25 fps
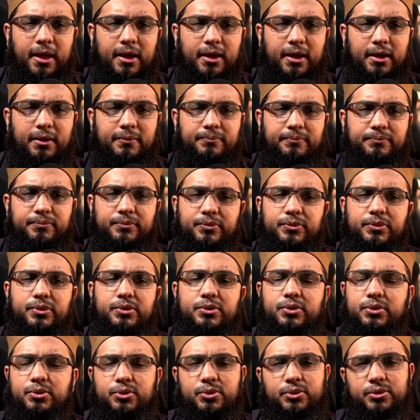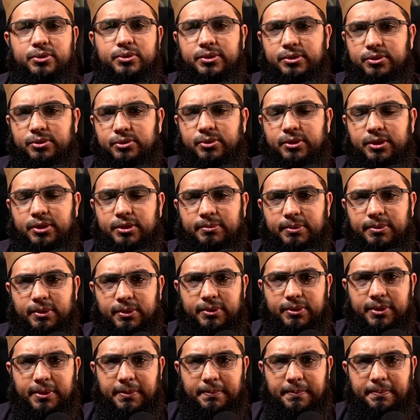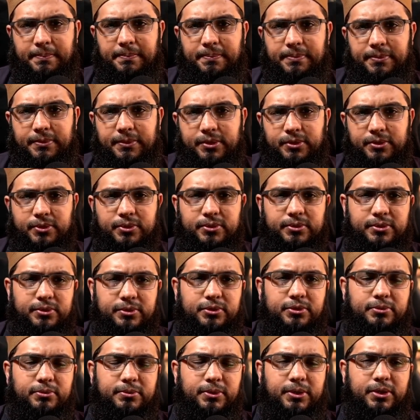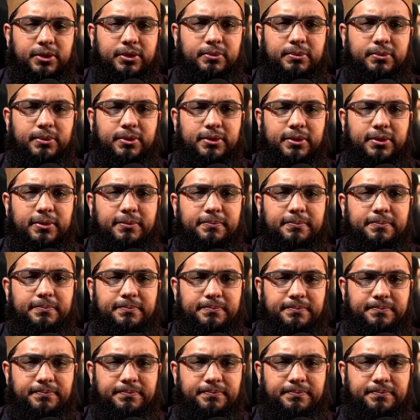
um, you don't need to worry about them. You don't need to worry about them.